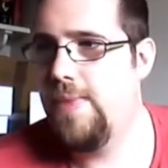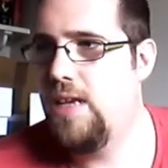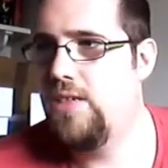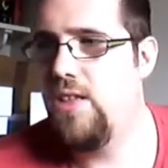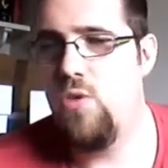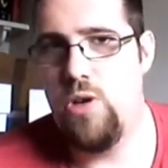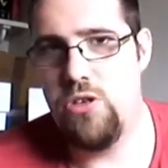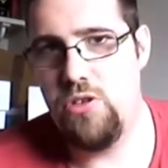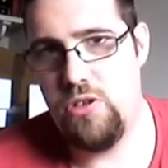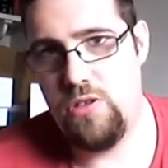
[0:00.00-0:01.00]
Still
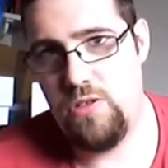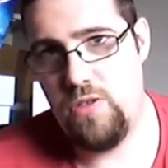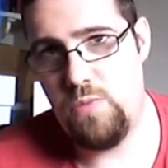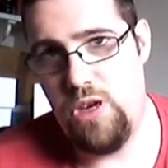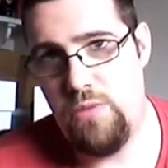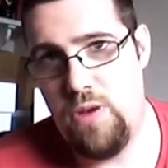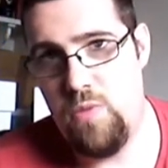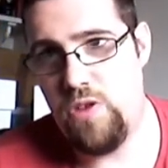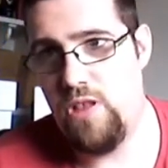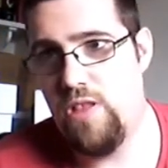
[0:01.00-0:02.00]
wish Spider-Man
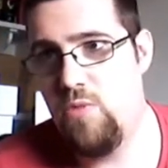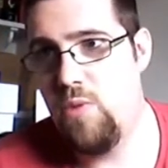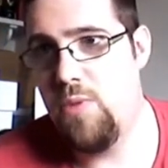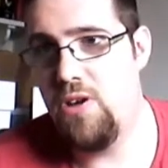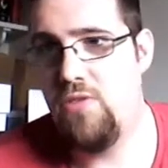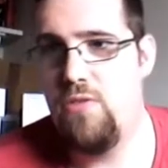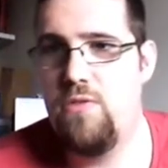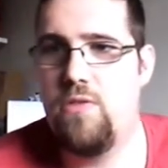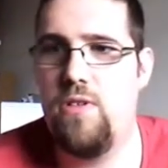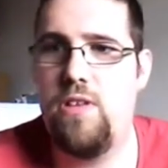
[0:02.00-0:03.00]
was getting done by Marvel.
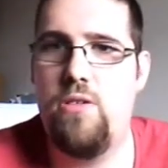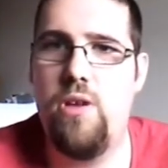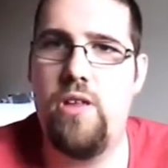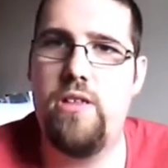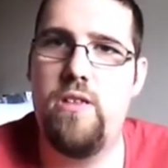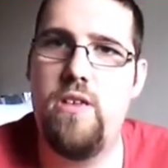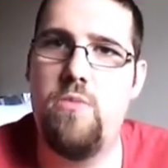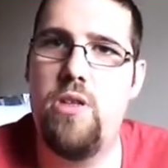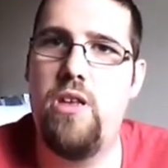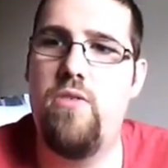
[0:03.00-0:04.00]
I'd quite like to see him
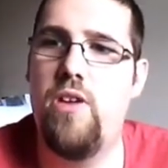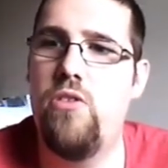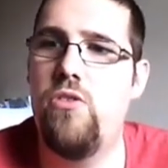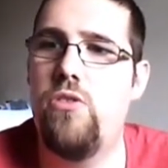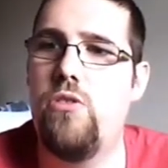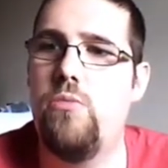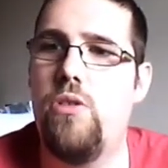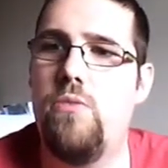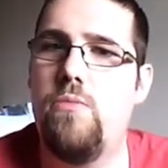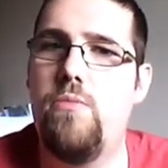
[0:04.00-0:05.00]
in the Avengers, but
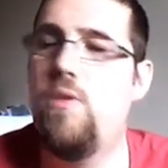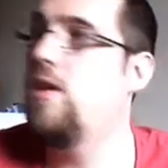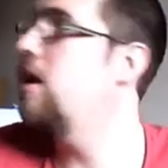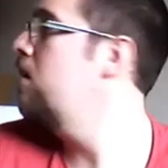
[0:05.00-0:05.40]
you can't